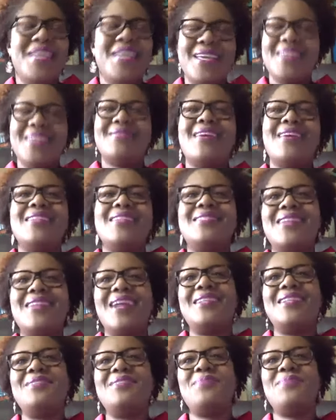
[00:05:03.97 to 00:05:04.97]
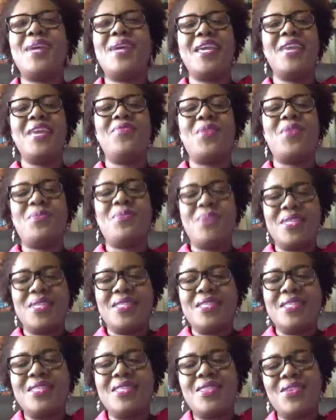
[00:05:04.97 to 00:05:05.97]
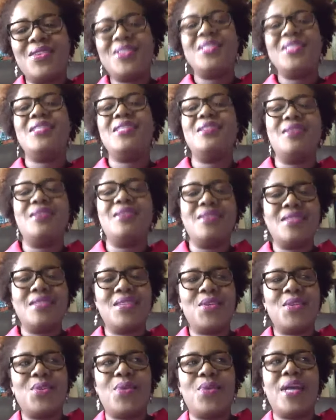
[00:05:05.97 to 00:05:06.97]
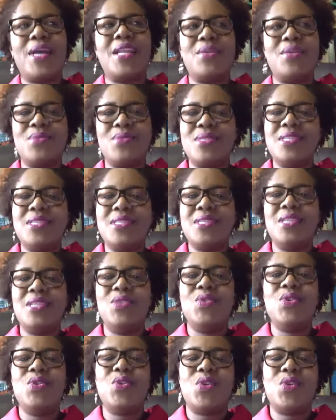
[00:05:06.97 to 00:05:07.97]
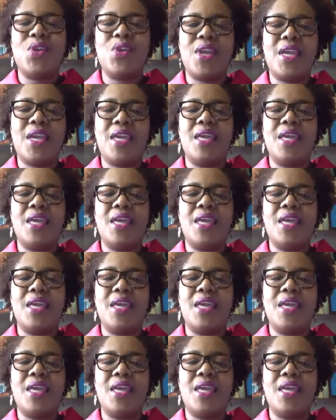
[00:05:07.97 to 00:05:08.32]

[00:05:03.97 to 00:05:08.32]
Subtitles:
So I started my Avon business 13 years ago while I was in New York.